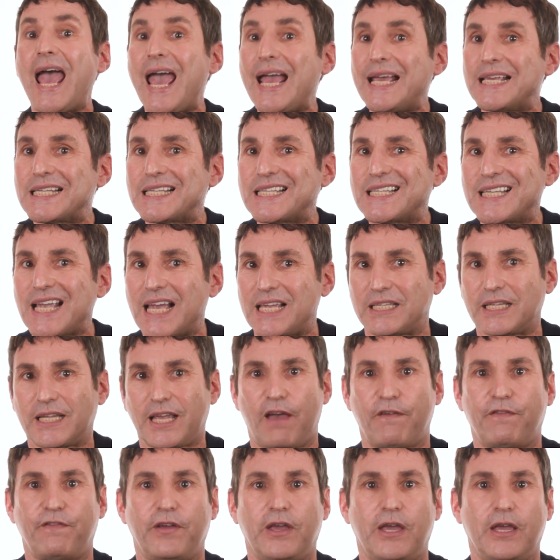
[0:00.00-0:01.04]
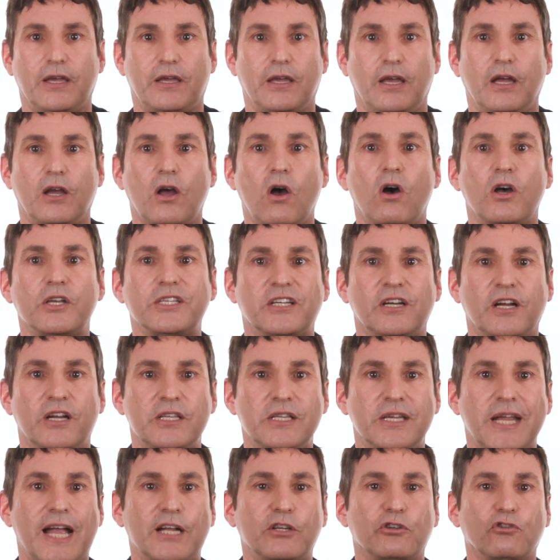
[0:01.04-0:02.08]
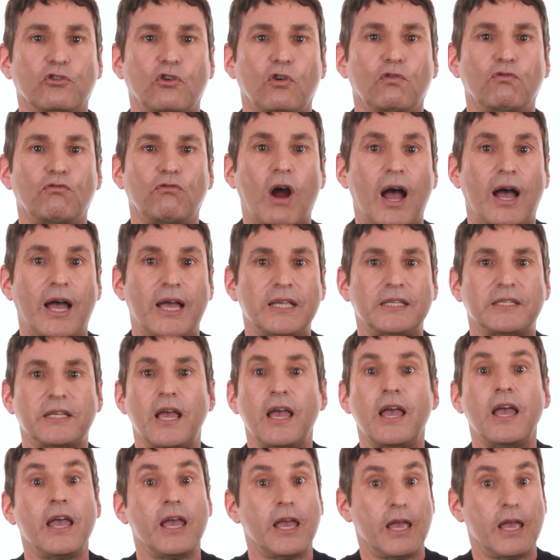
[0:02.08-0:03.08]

Excess caffeine can cause an unnatural rise